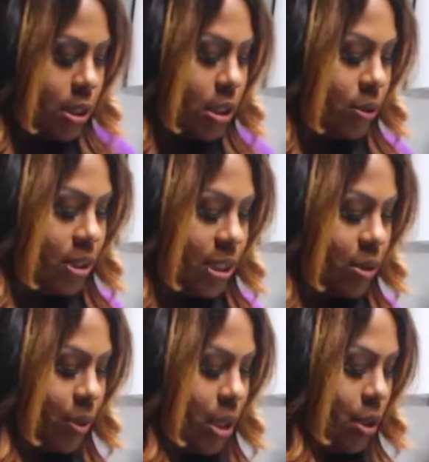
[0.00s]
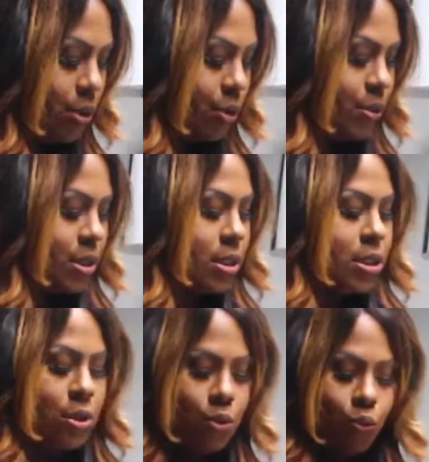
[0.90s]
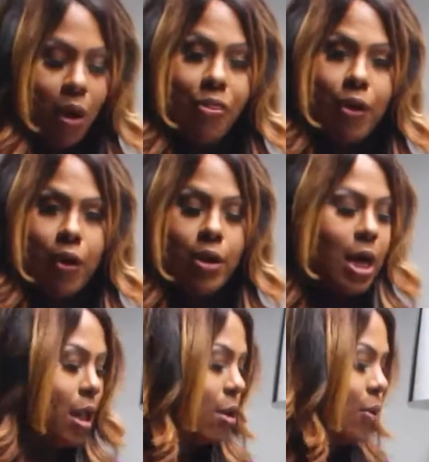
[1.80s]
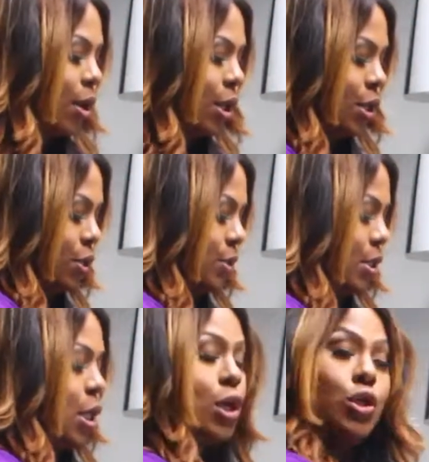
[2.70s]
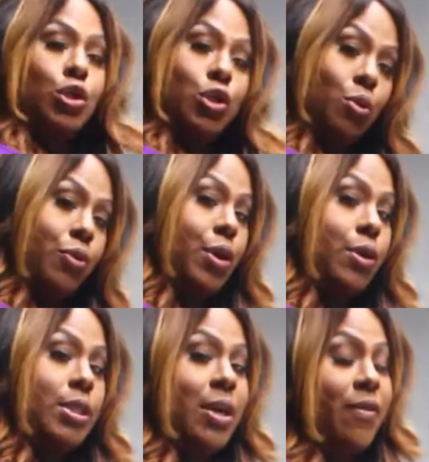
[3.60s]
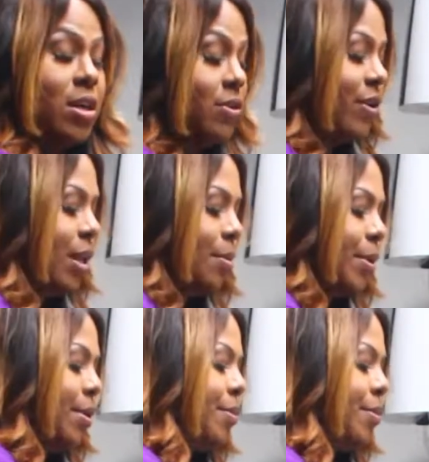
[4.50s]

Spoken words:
So since we used 1/3 color, we're going to use 2/3 of developer.